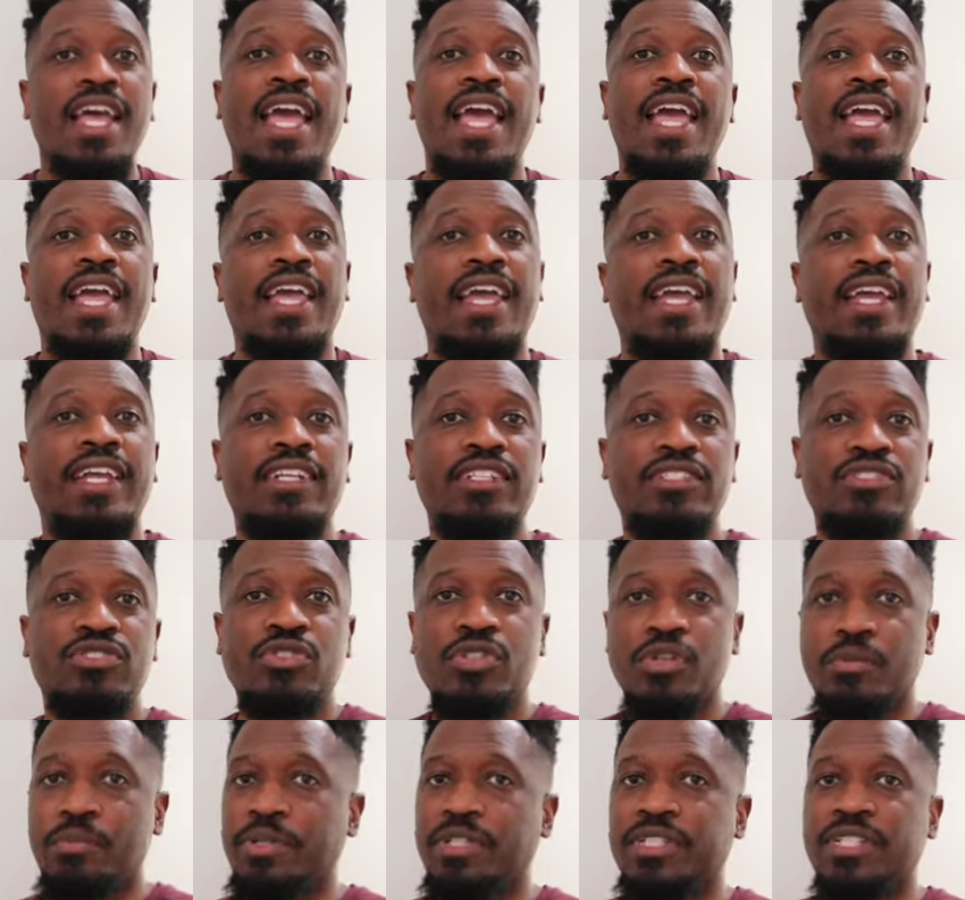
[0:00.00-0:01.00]
and you
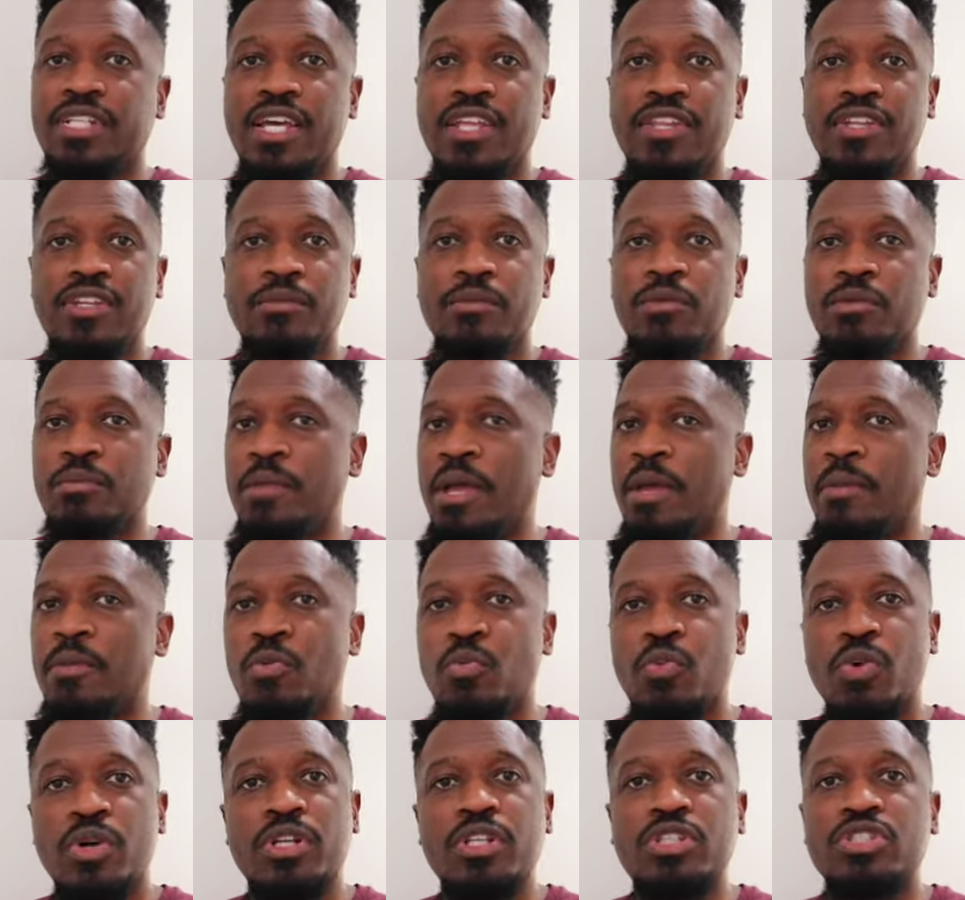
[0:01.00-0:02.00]
can put together maybe
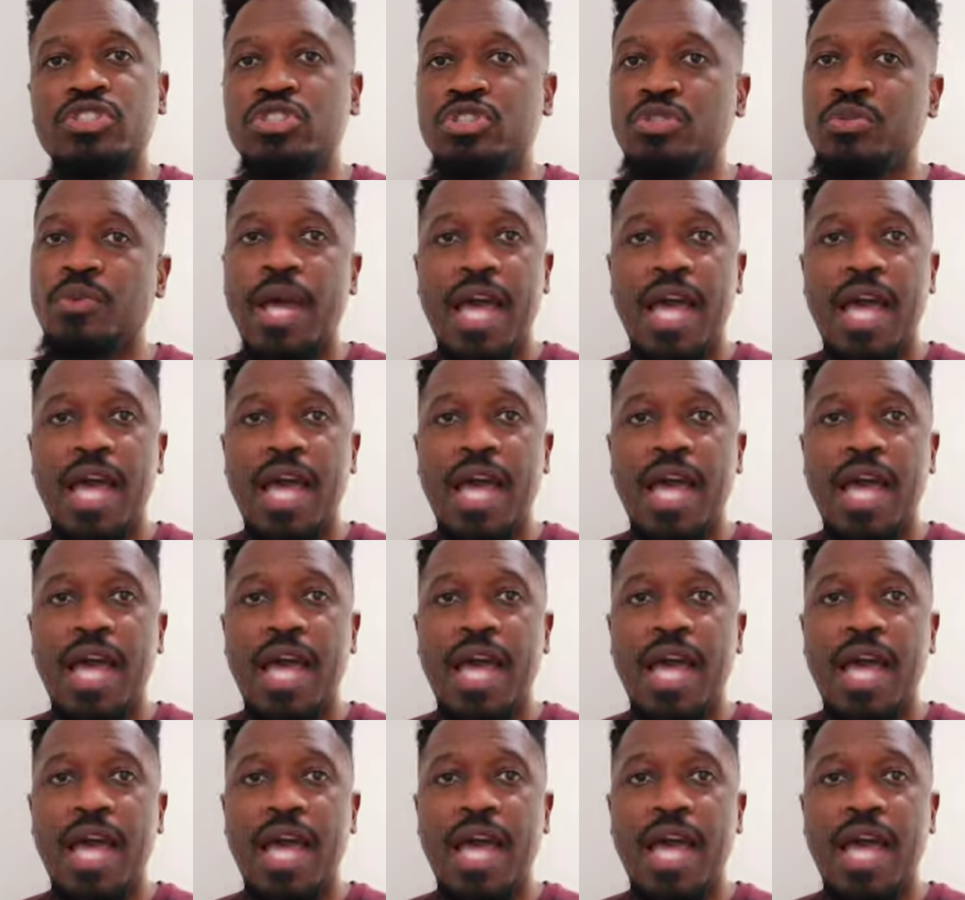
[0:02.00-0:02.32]
1 or 2